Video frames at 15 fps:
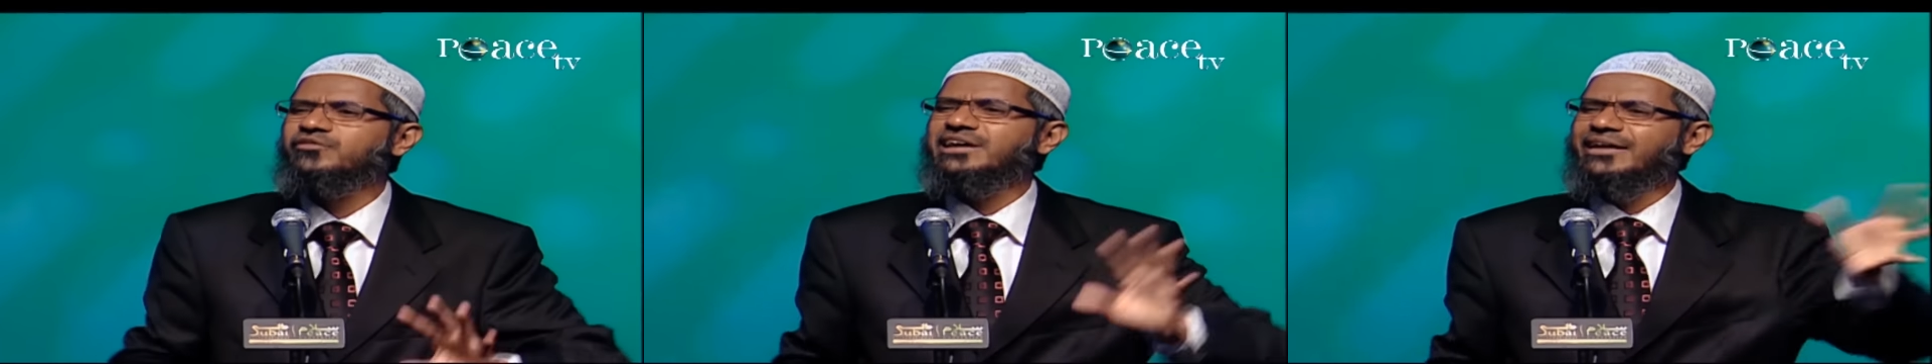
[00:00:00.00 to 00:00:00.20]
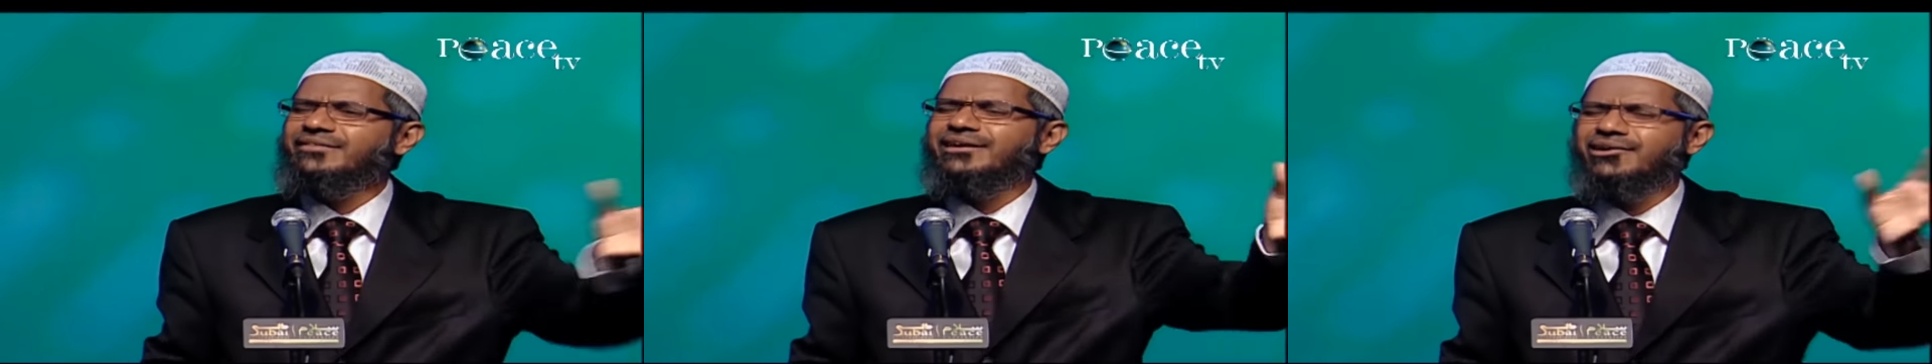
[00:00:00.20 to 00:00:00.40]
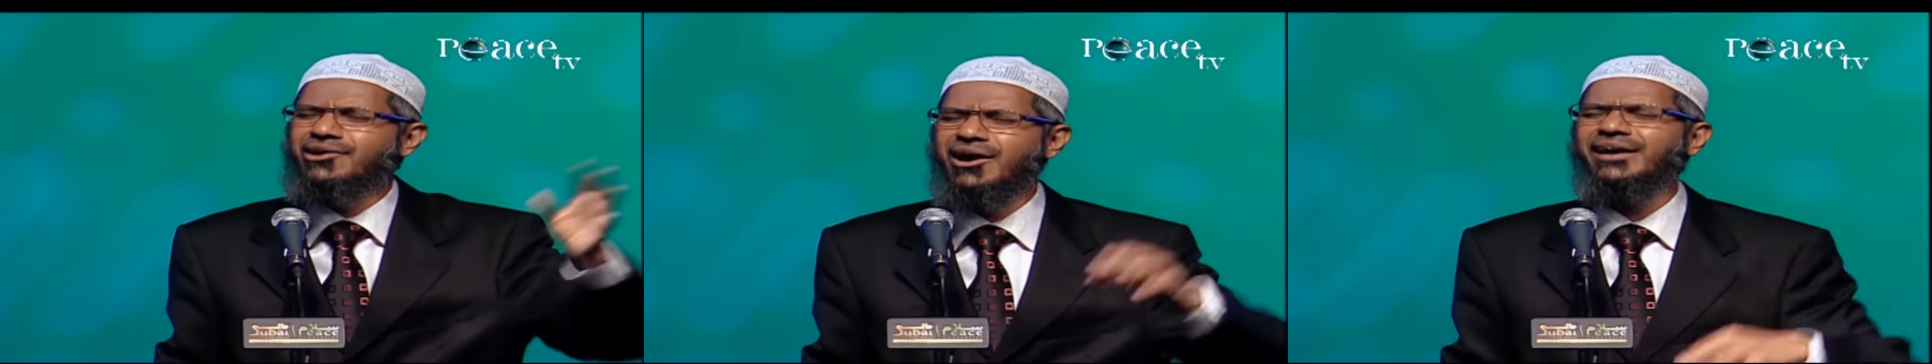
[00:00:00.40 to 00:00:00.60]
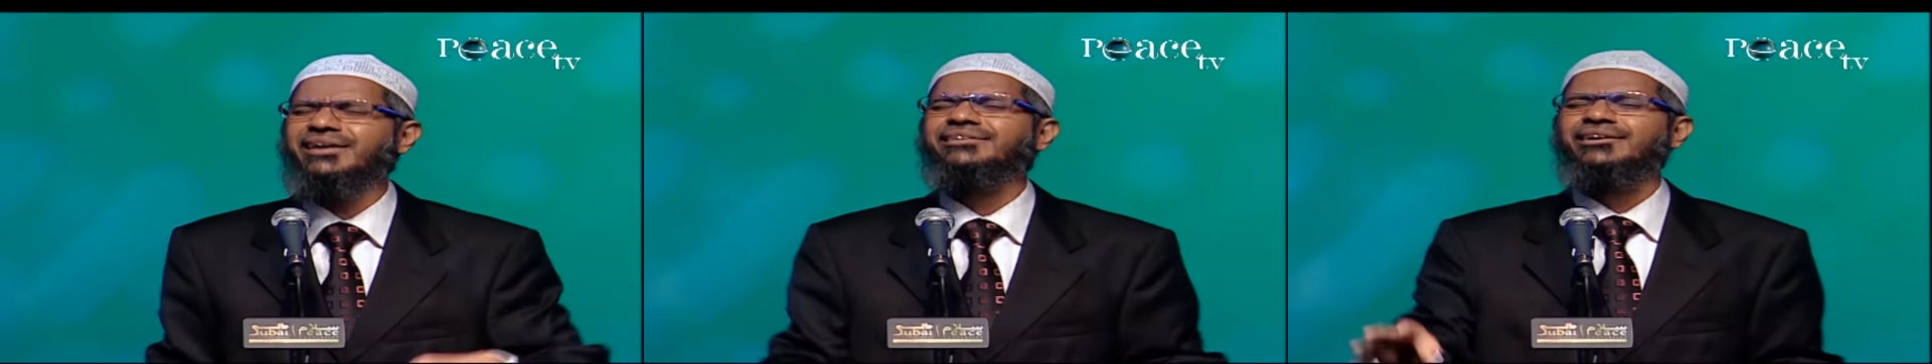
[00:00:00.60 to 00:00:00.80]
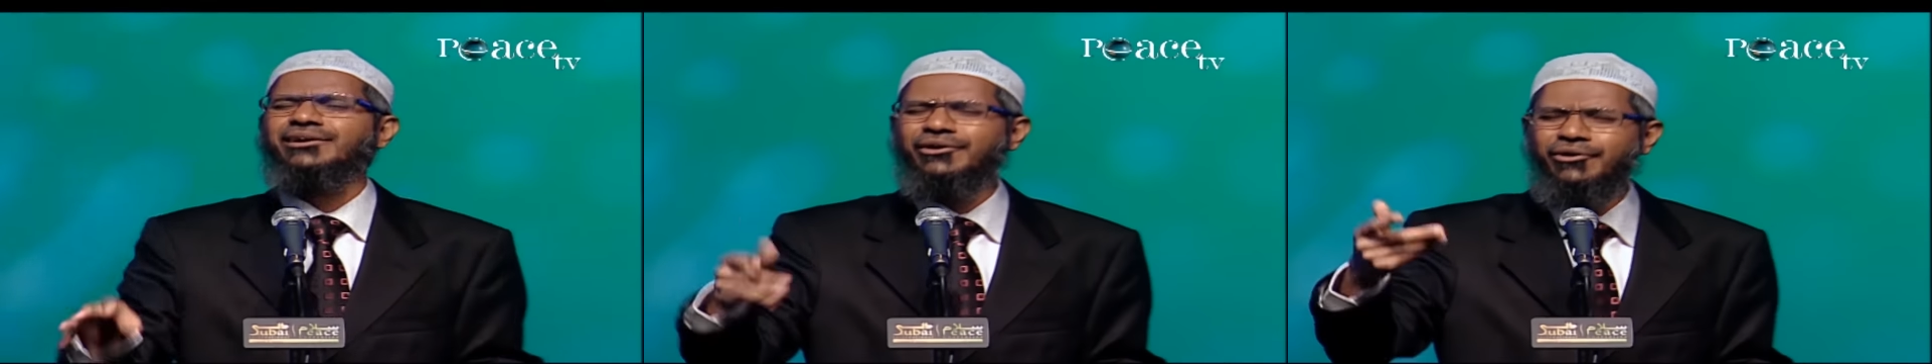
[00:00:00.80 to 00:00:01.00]
The other
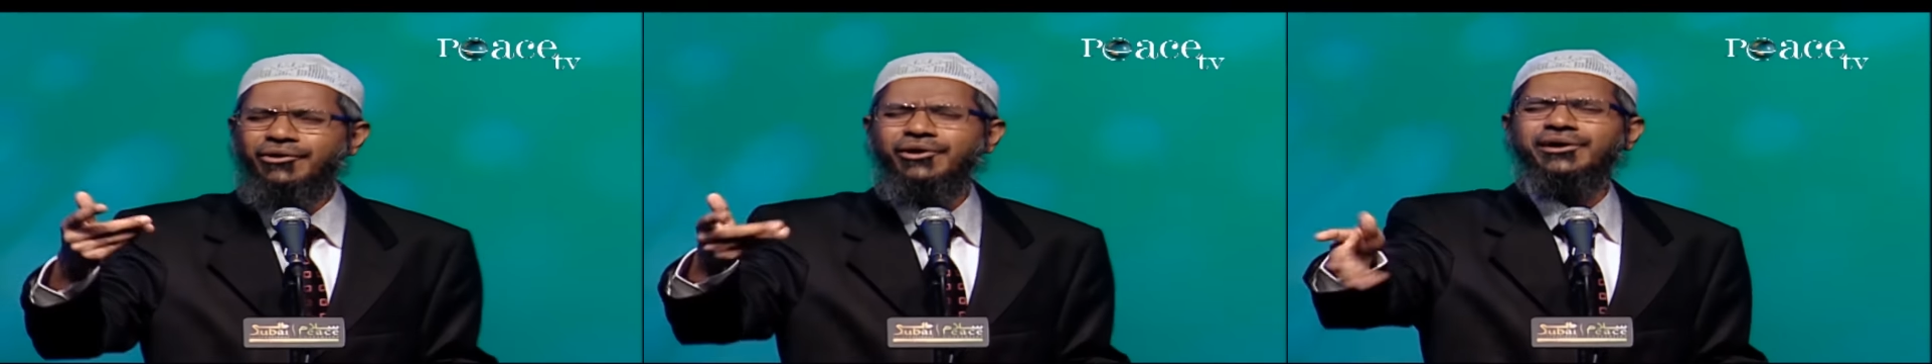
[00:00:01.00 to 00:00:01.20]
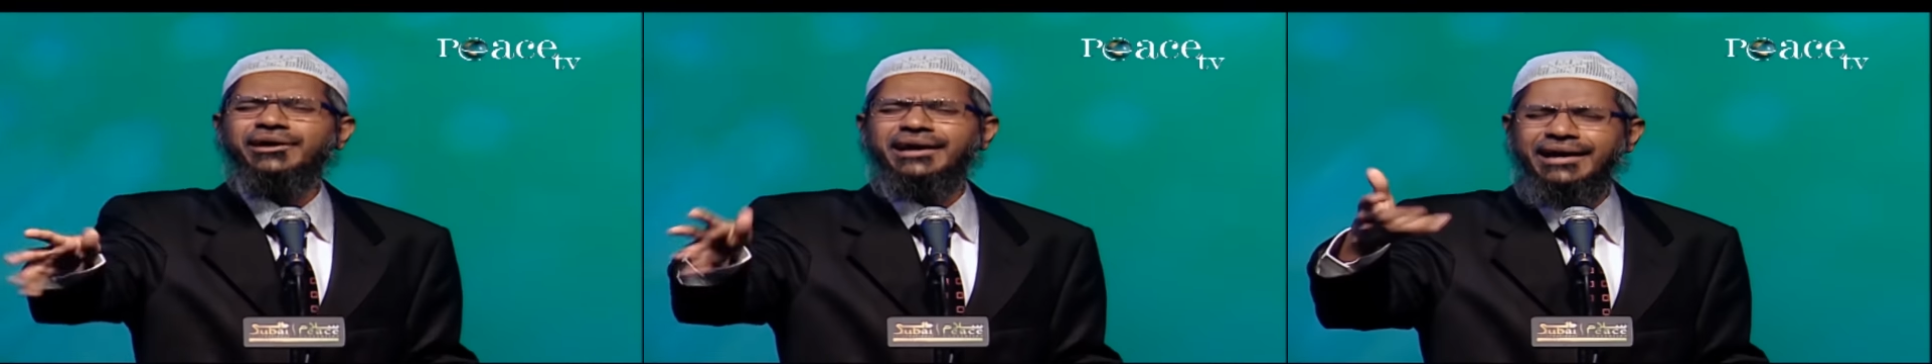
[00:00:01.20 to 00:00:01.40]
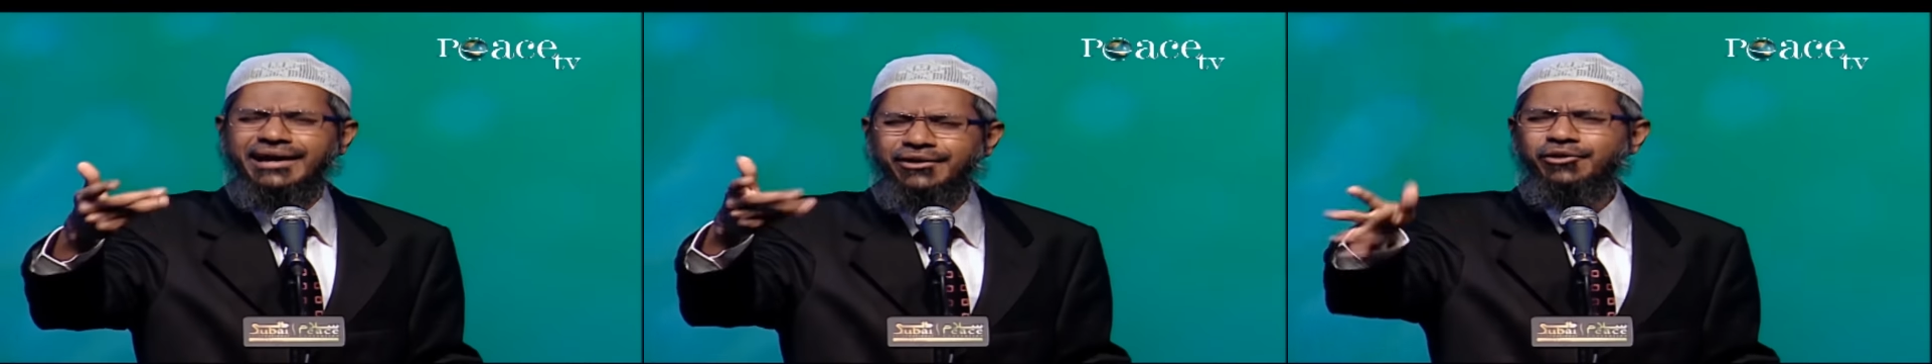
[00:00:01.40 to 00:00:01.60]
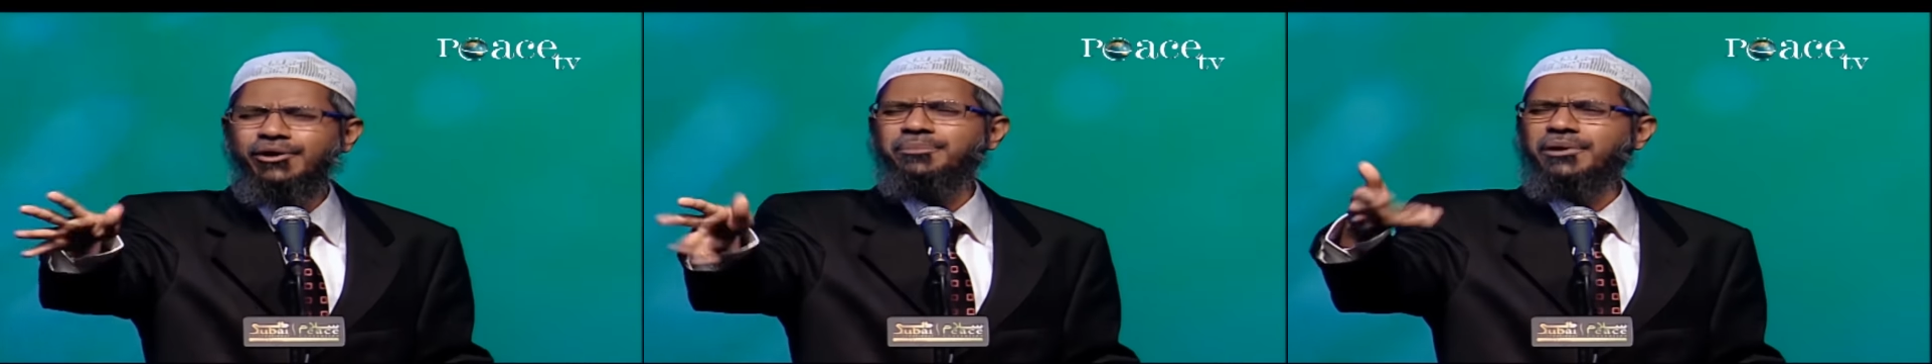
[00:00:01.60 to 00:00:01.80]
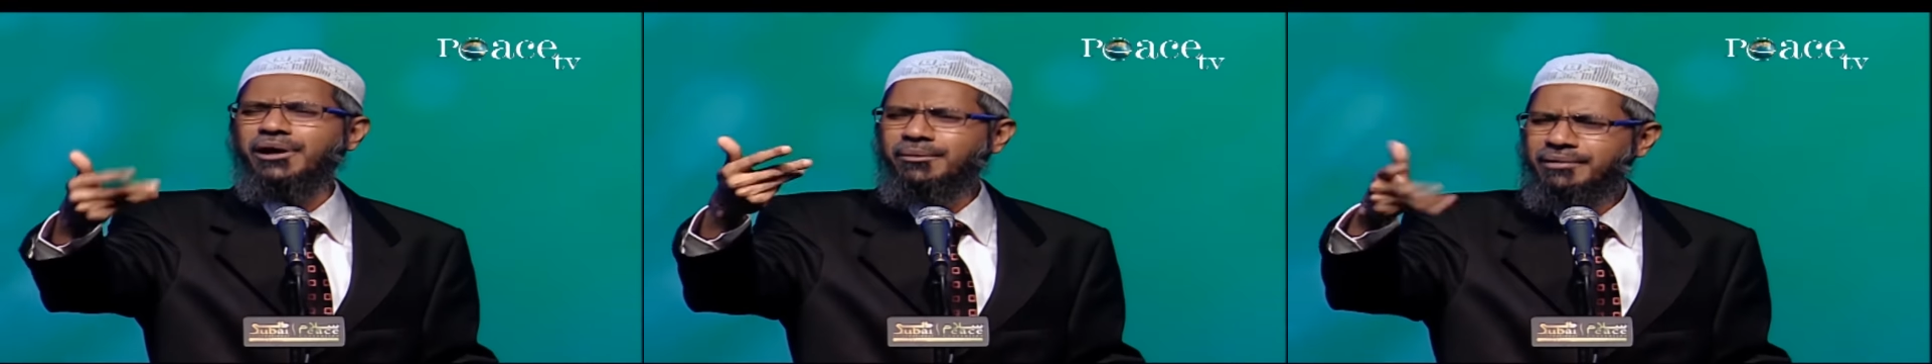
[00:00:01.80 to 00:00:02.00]
God, okay, no
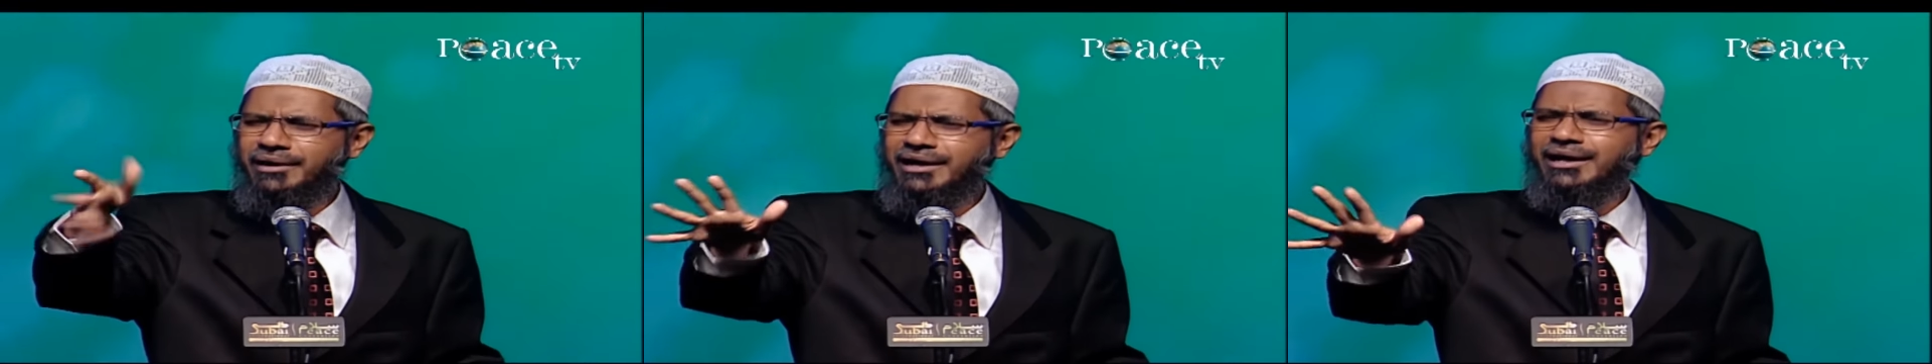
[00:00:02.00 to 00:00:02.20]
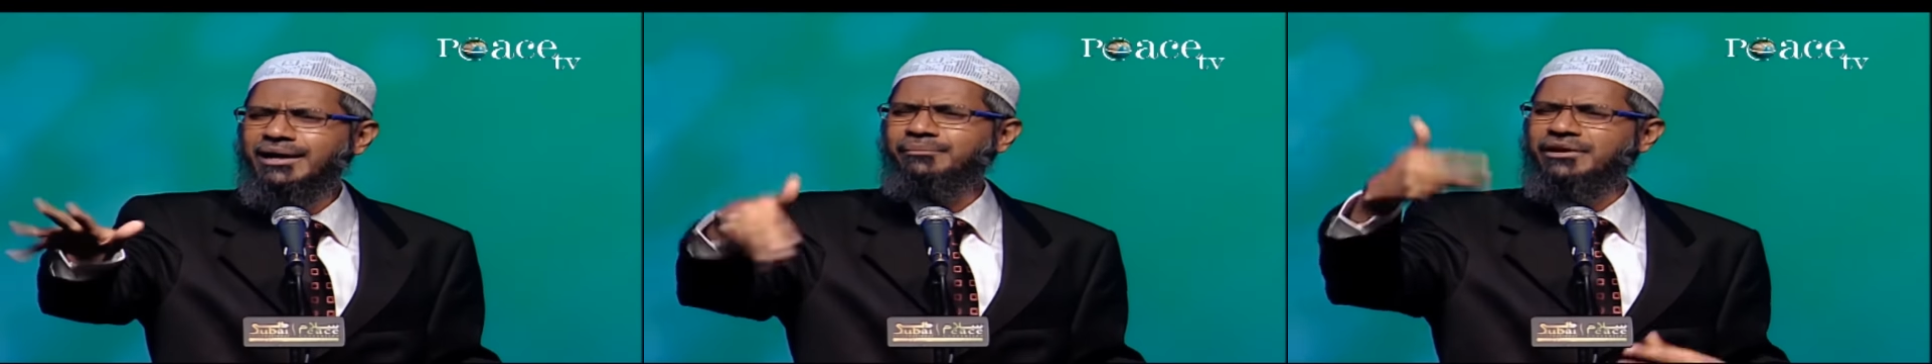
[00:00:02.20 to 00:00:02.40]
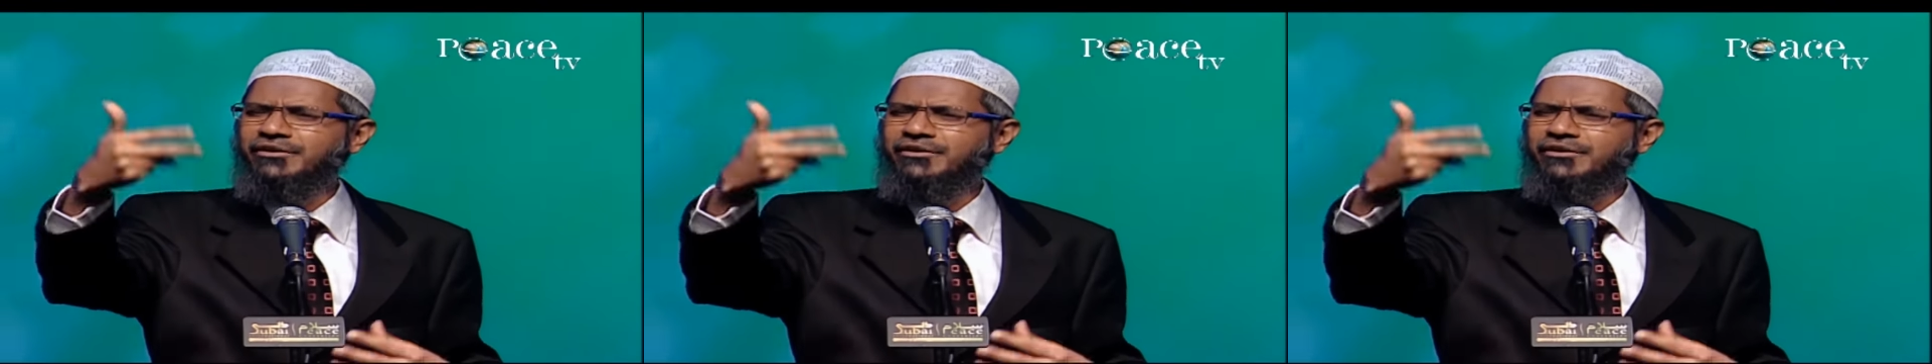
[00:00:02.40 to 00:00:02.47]
problem.